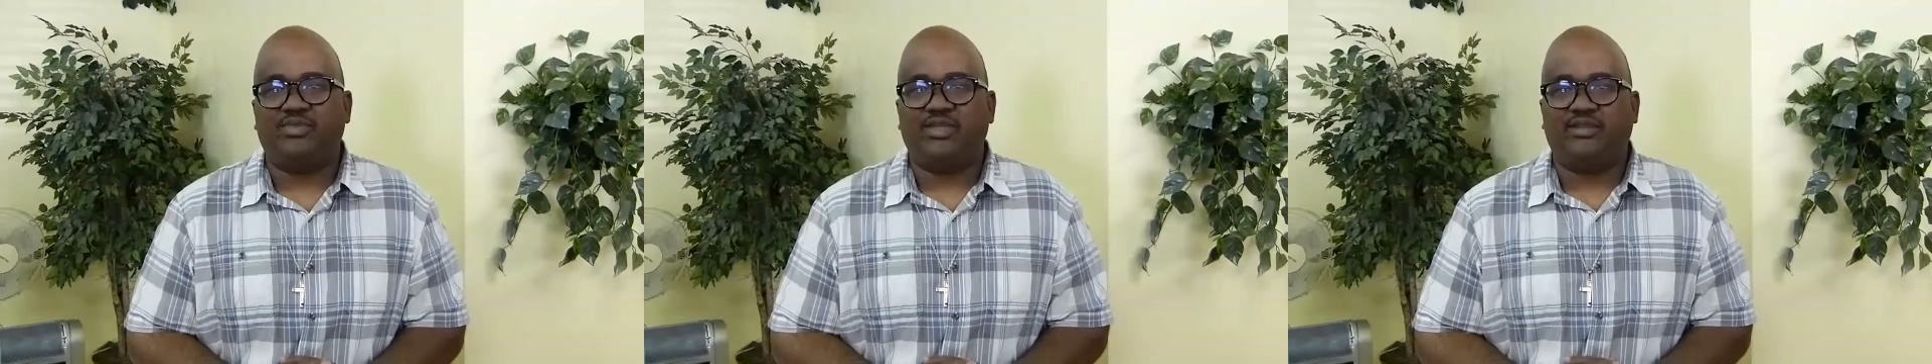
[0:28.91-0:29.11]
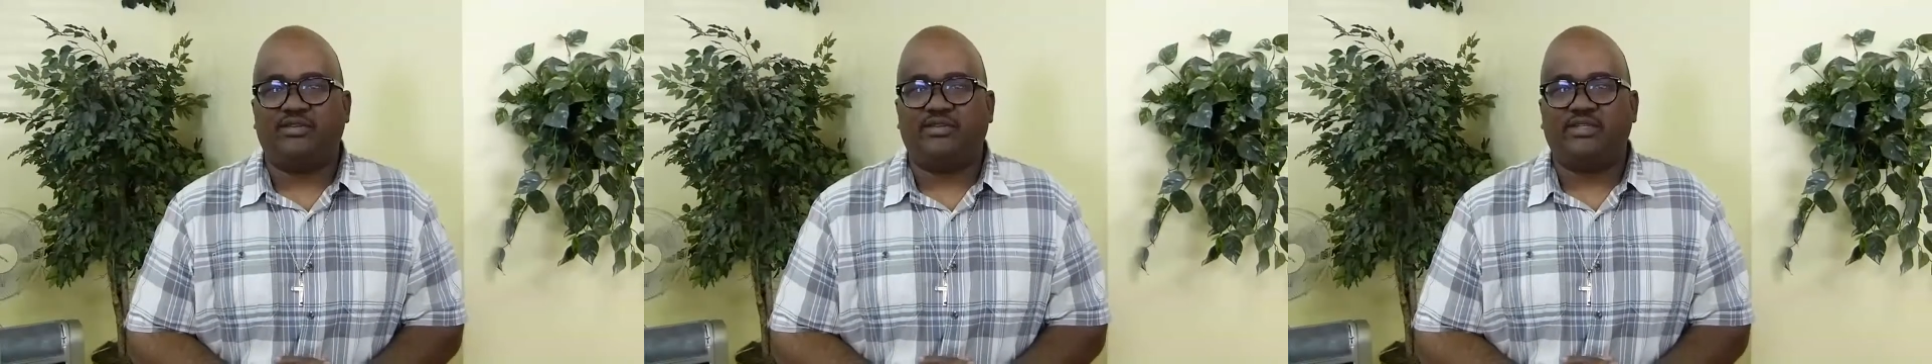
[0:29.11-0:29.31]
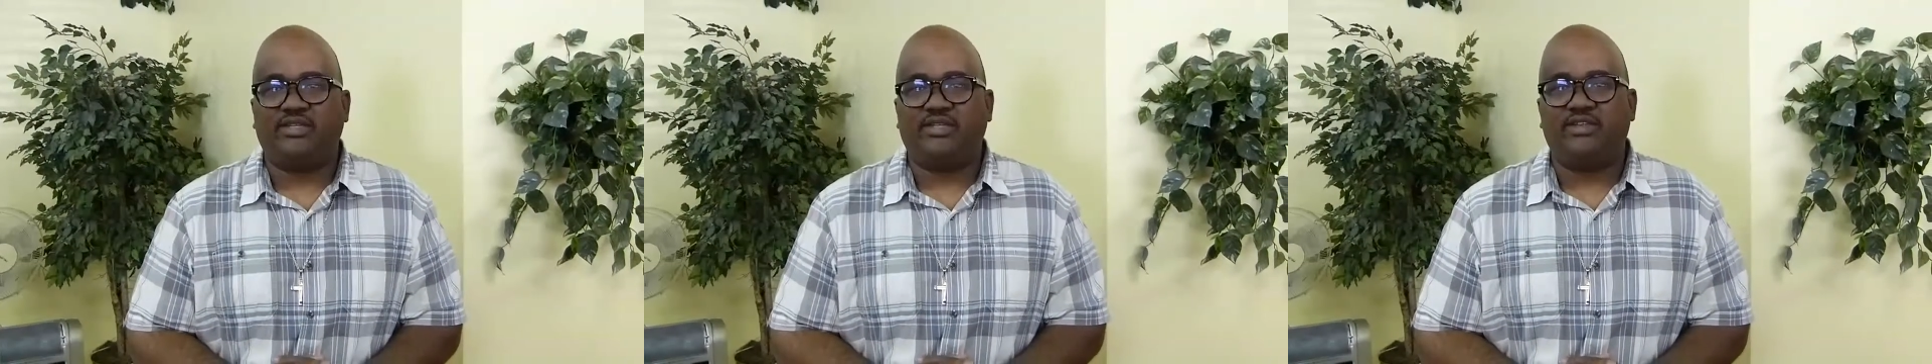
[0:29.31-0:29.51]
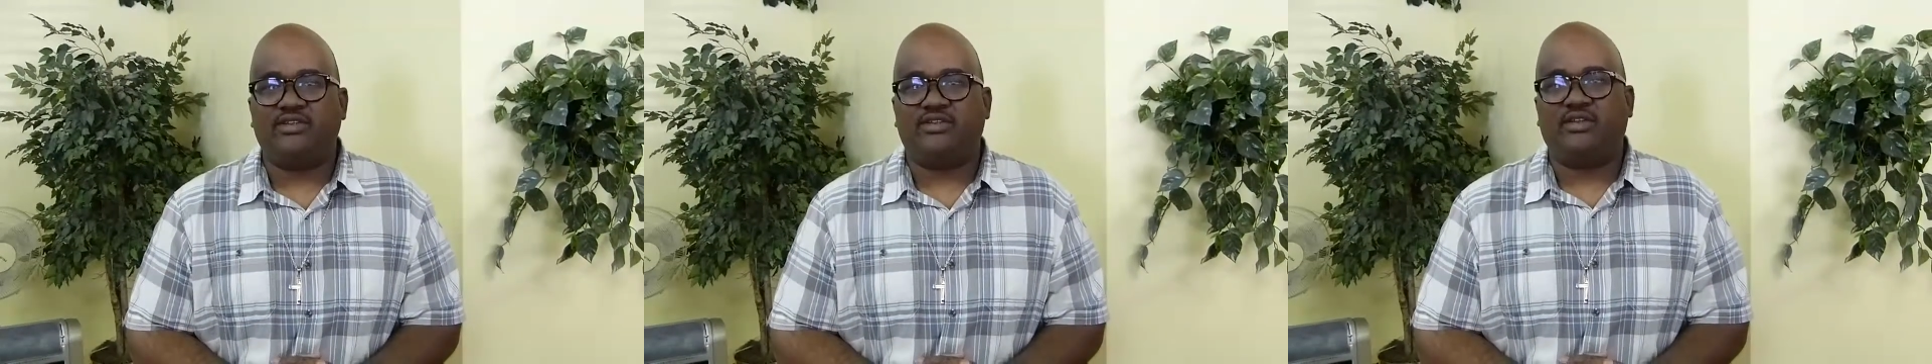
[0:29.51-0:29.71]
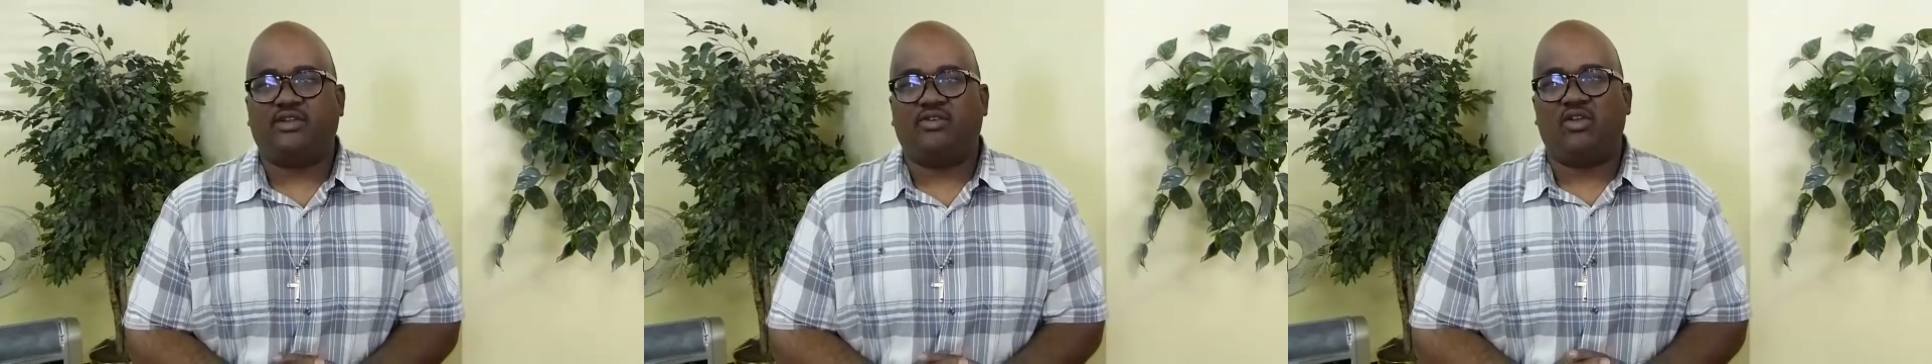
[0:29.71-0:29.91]
building
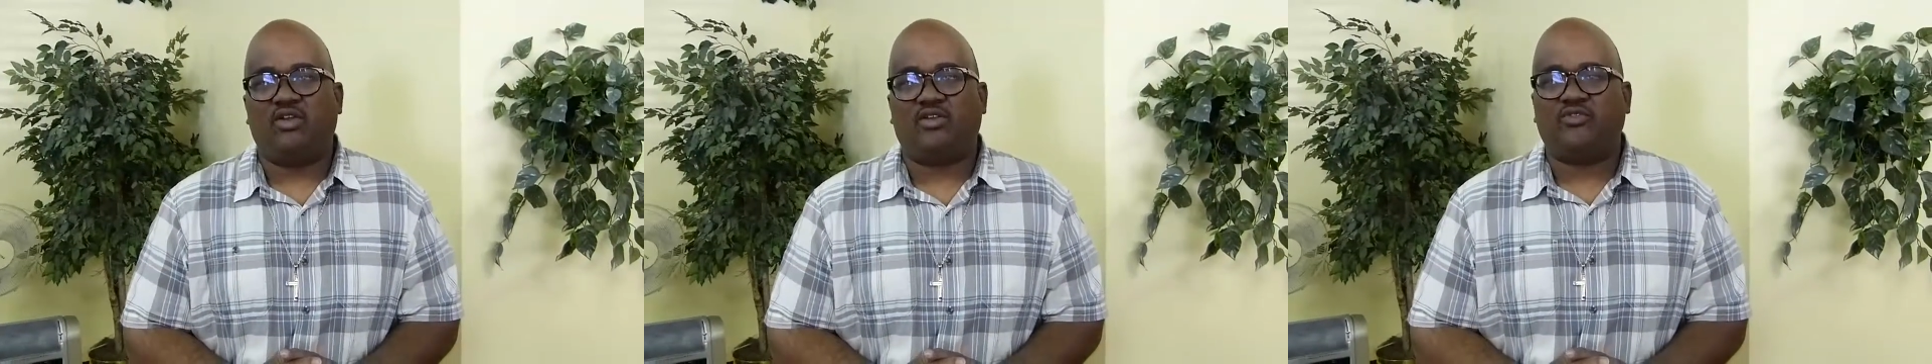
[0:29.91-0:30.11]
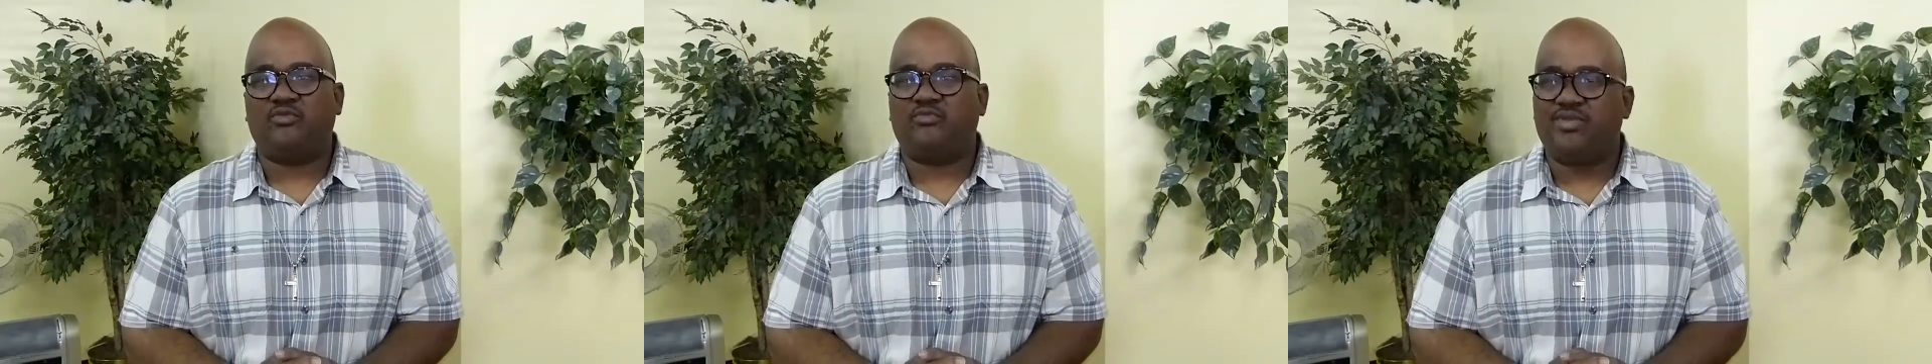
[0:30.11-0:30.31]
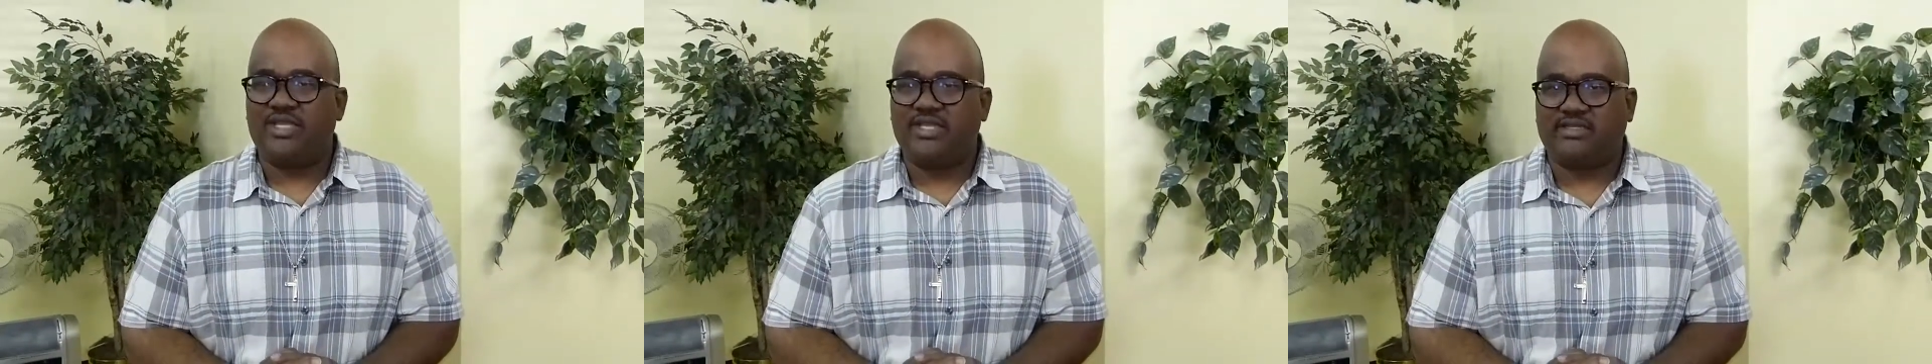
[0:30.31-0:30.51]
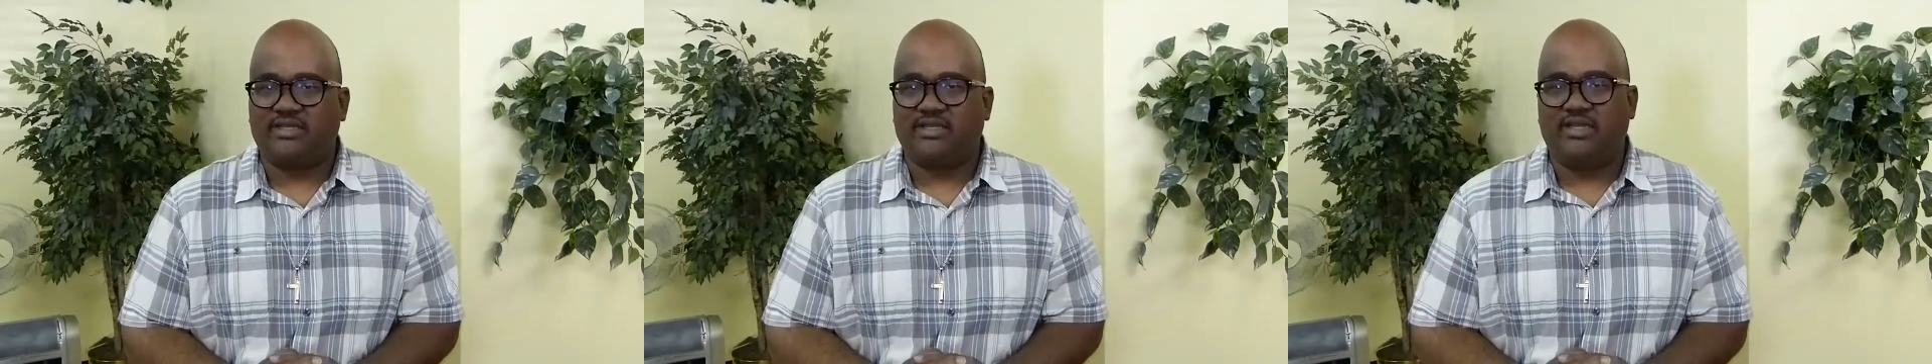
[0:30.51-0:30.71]
here across from Pizza